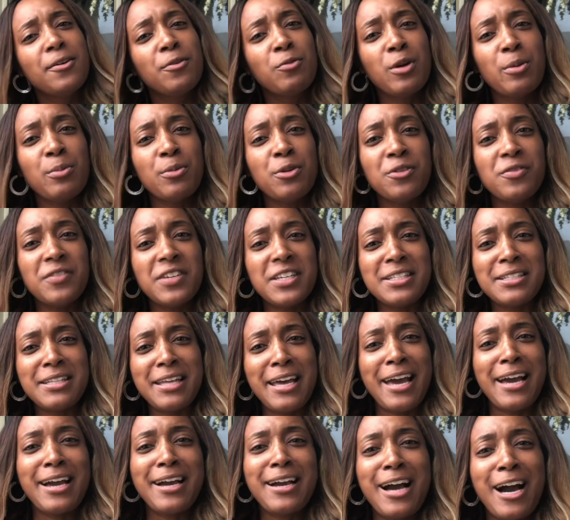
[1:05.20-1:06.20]
What movie is
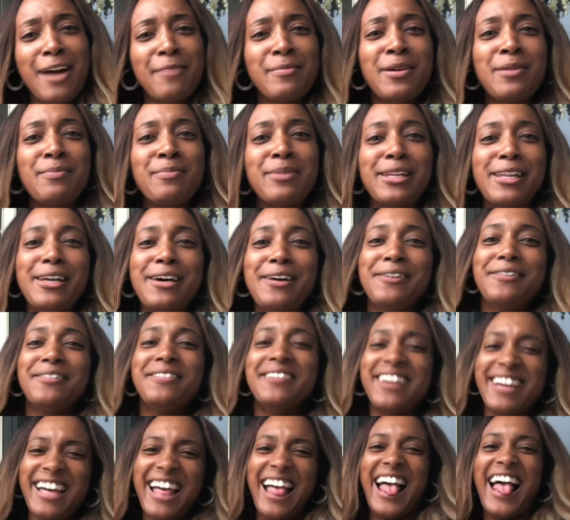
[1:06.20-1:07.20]
that? Comment below.
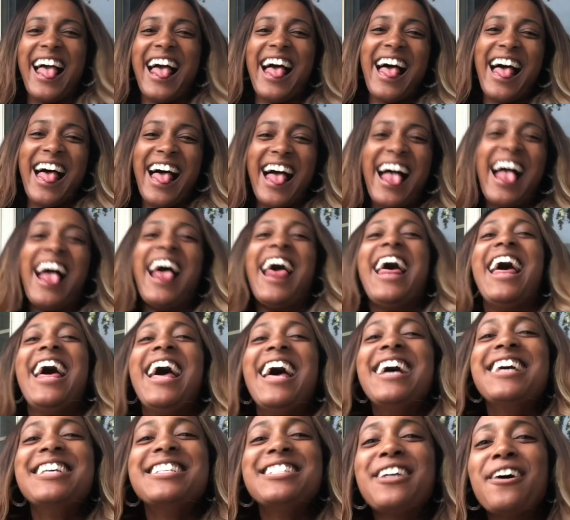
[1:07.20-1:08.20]

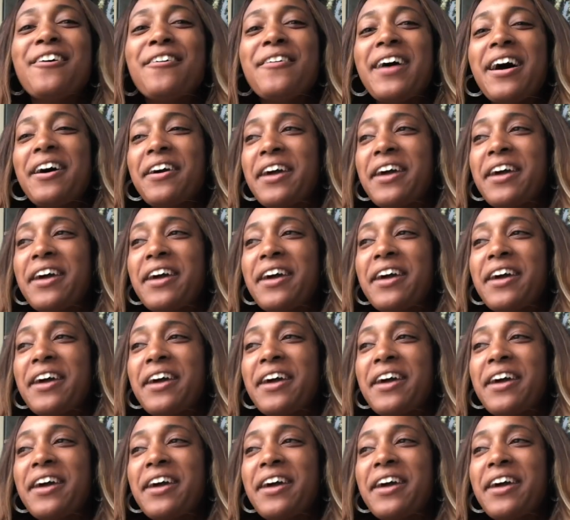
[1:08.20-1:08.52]
So,